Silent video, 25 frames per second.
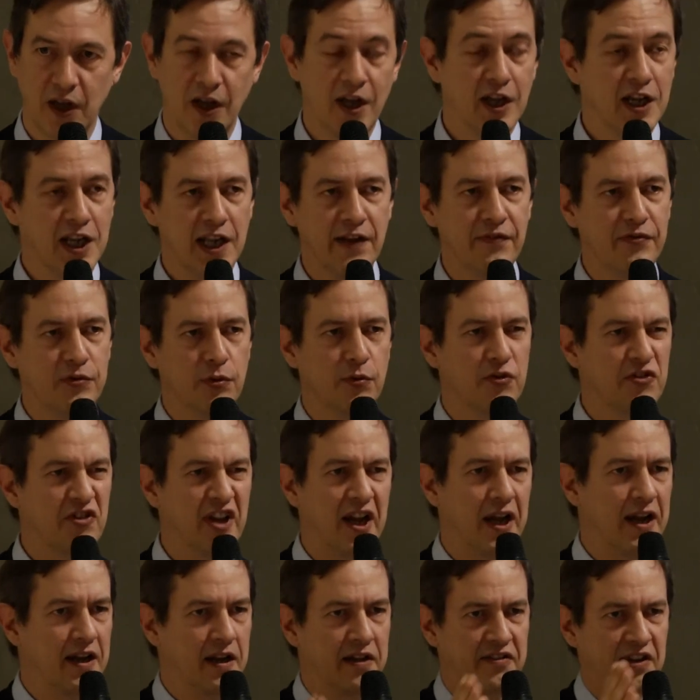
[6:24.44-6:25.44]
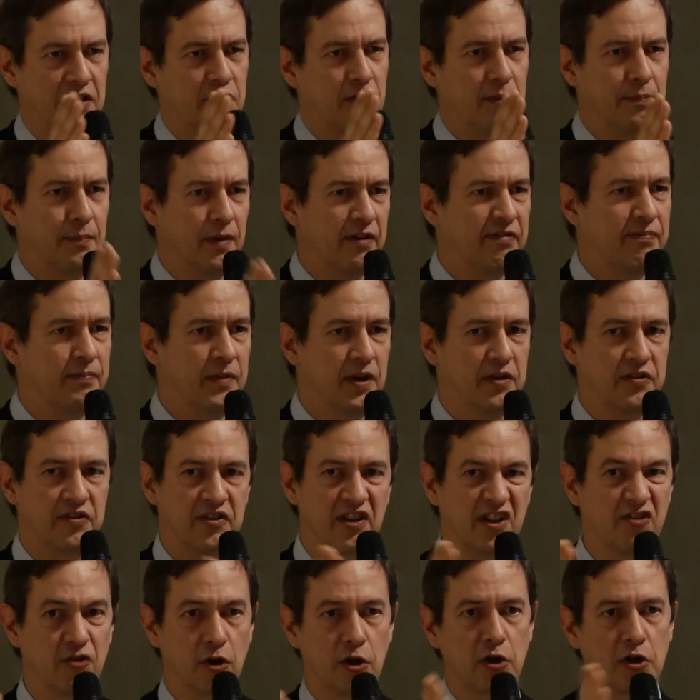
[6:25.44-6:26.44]
If you say that a movement
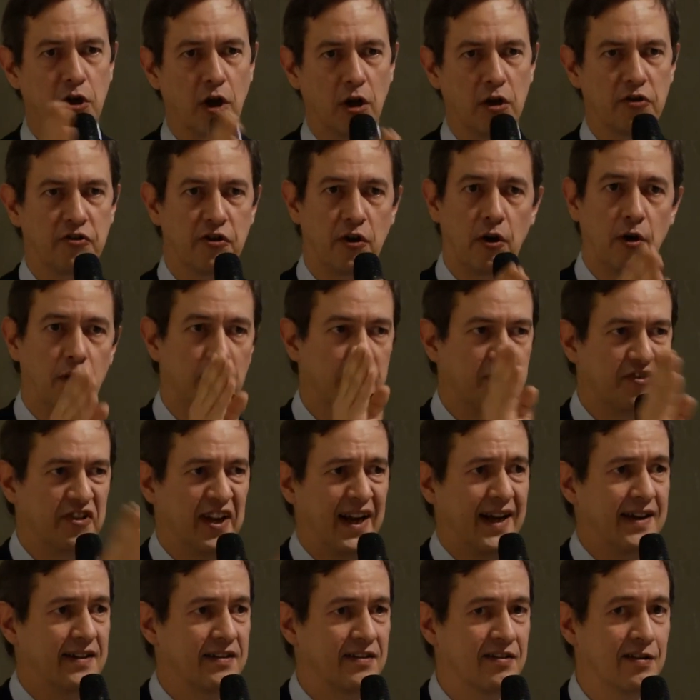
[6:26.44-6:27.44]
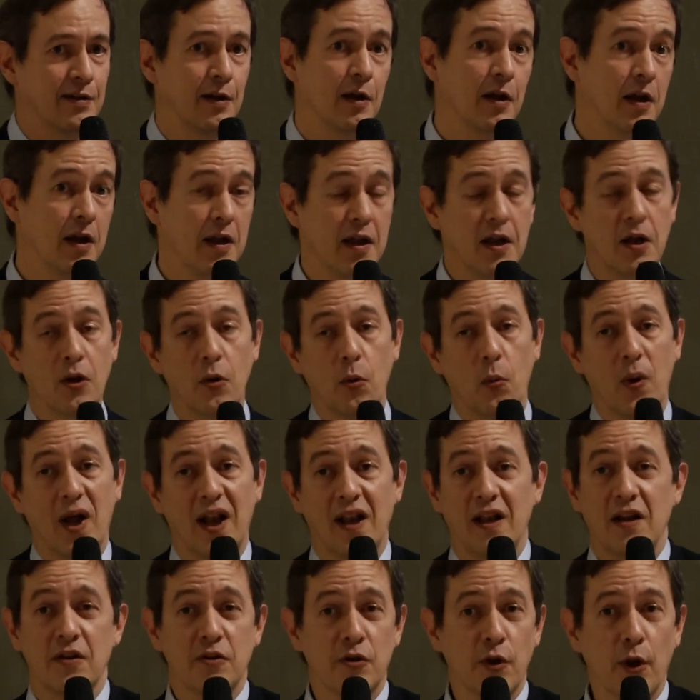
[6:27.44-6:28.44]
is a cult or a sect,
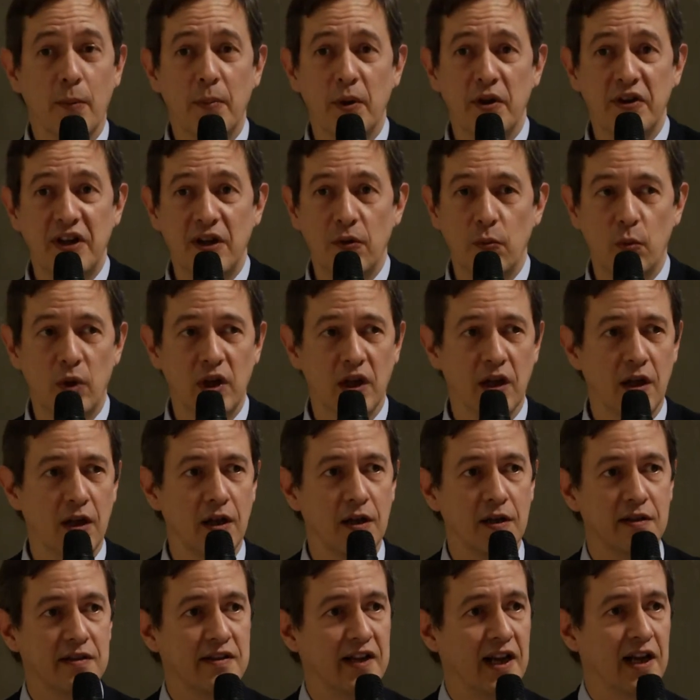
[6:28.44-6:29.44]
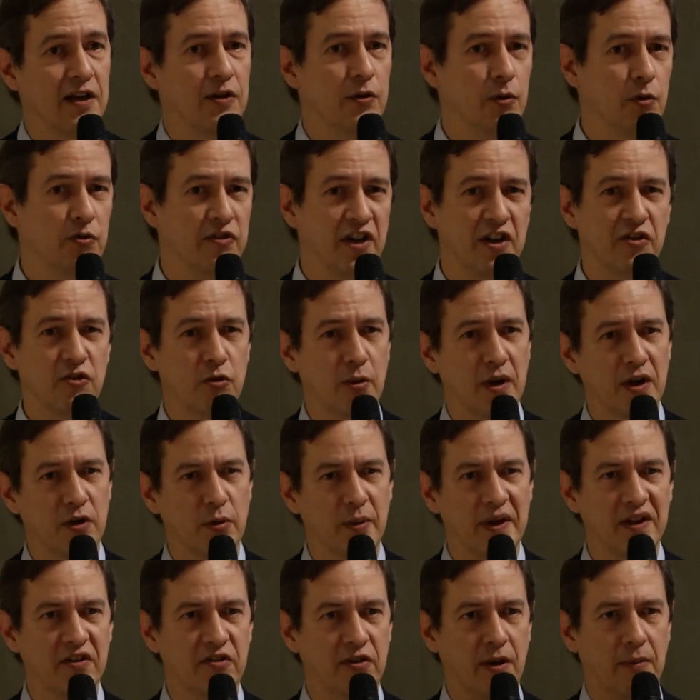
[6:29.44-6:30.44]
well, nobody will tell you that you are
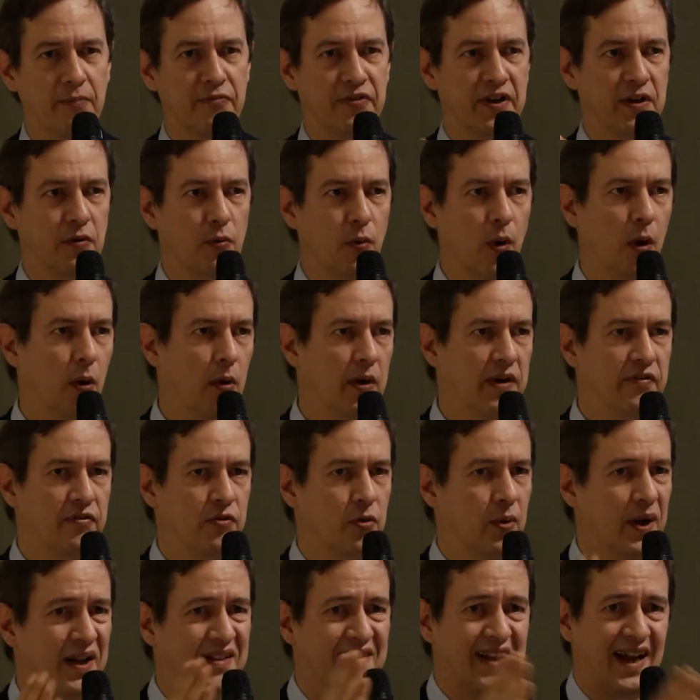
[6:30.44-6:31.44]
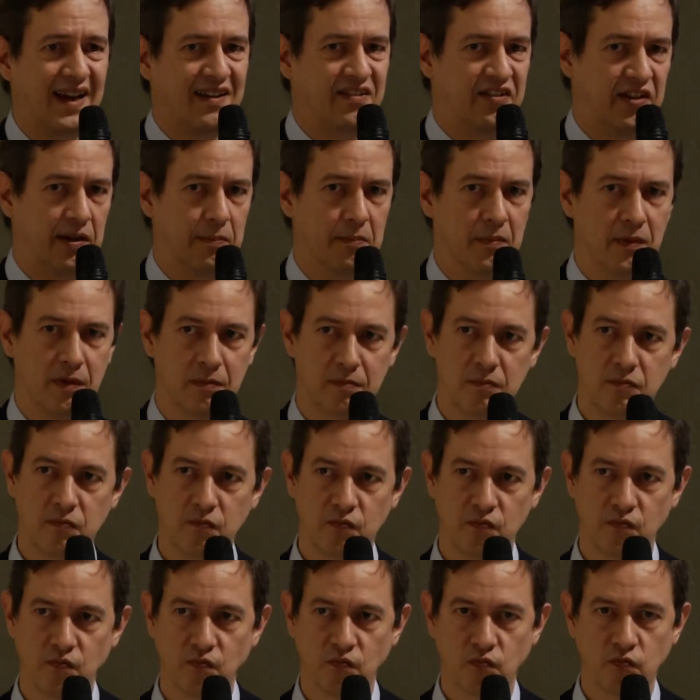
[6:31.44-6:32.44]
doing something wrong if you attack them.
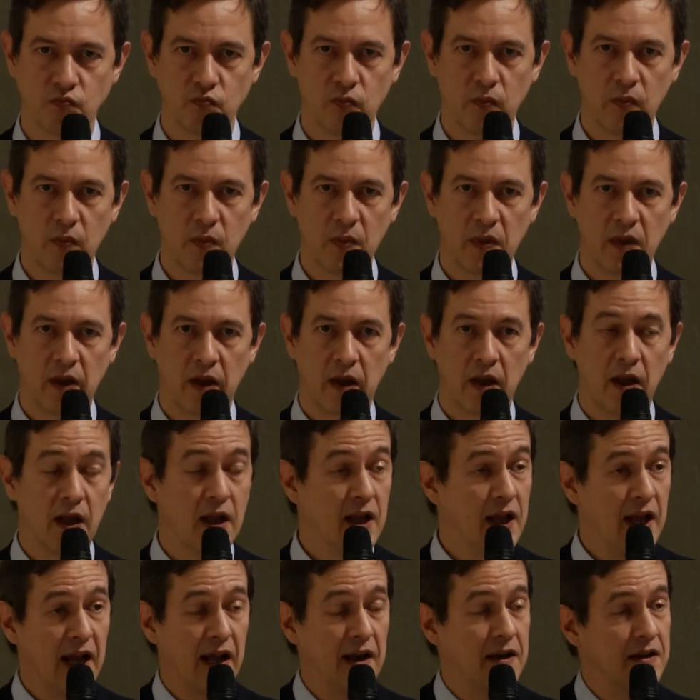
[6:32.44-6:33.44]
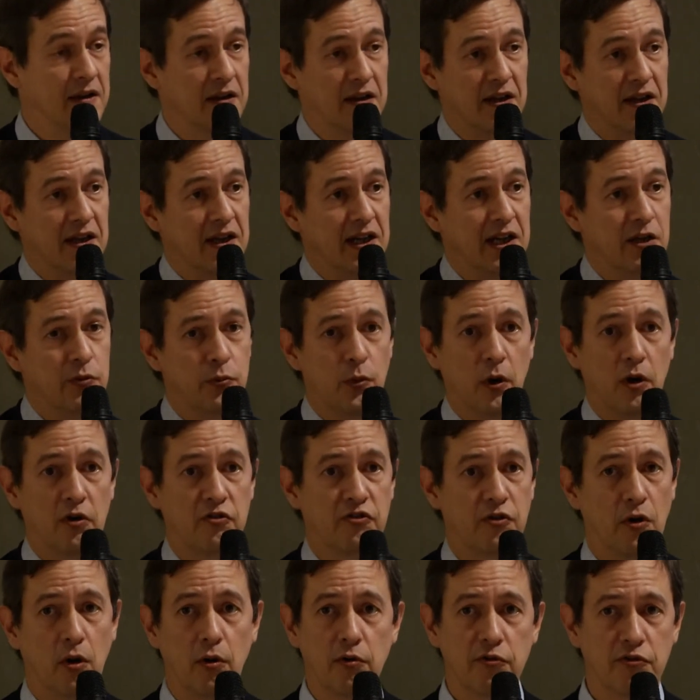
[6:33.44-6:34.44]
And it works
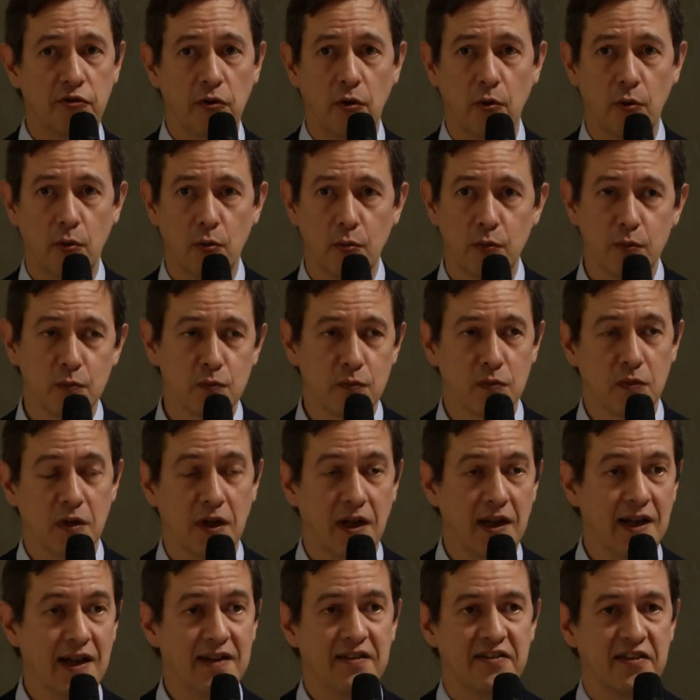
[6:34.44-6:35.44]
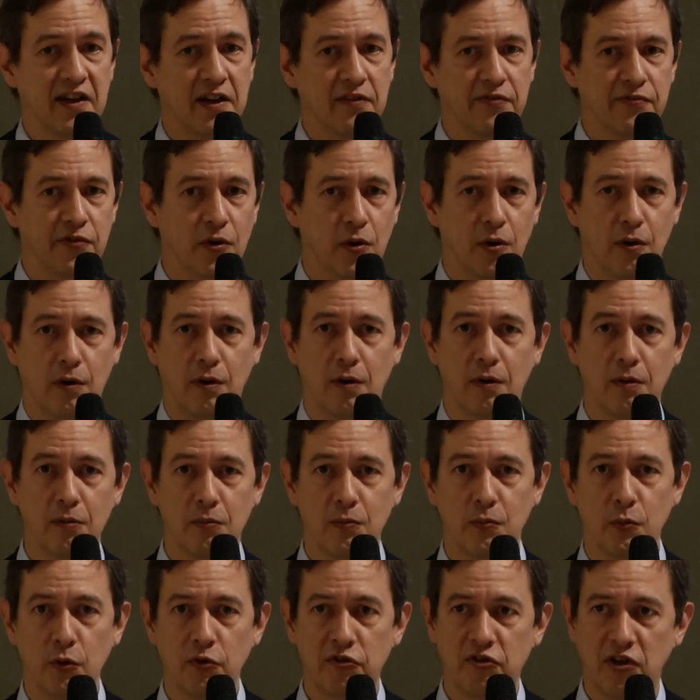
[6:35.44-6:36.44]
also, let's say, for
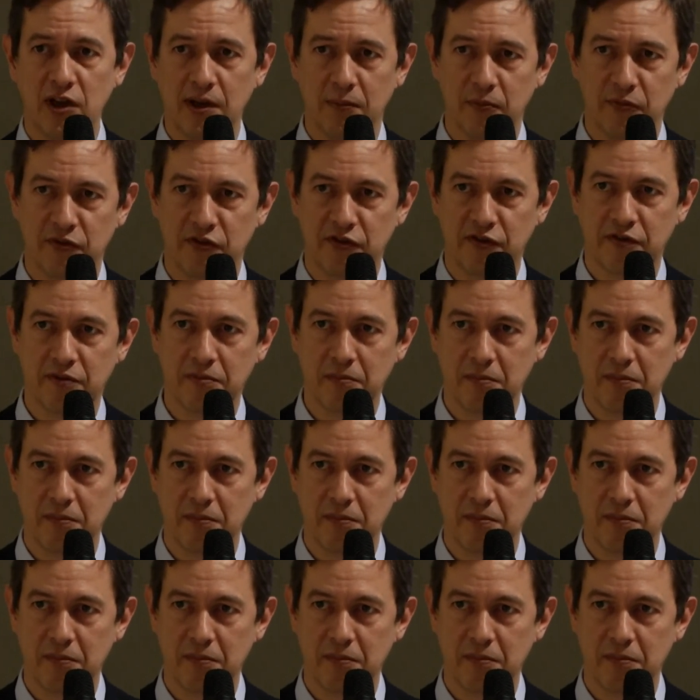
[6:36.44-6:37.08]
Muslims.